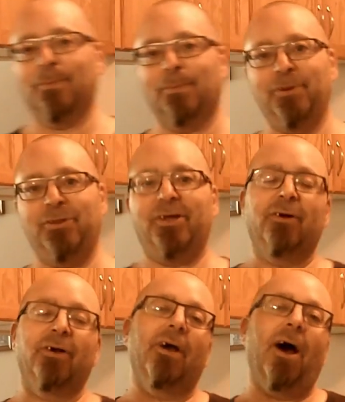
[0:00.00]
really
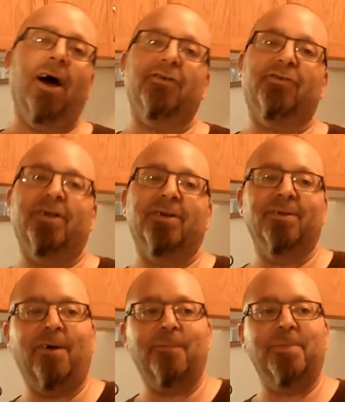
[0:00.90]
good guys, and I
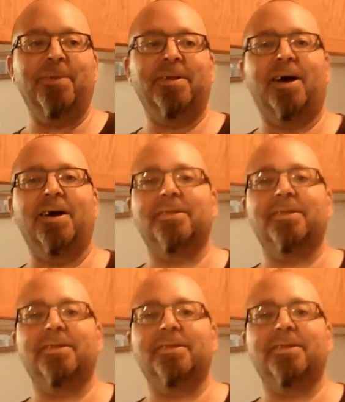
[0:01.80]
love them to death.